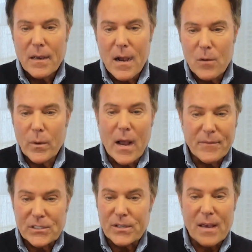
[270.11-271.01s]
Uh, we
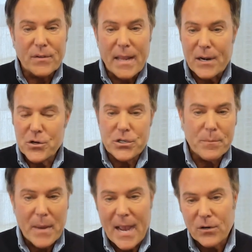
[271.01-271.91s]
obviously have an
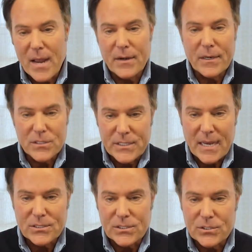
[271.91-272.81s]
energy background here in
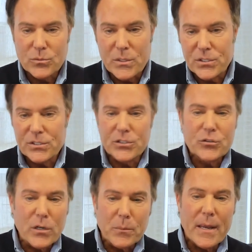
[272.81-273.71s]
Texas, which is
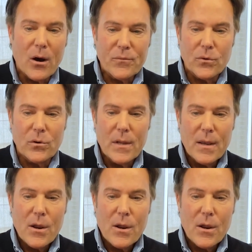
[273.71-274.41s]
extremely helpful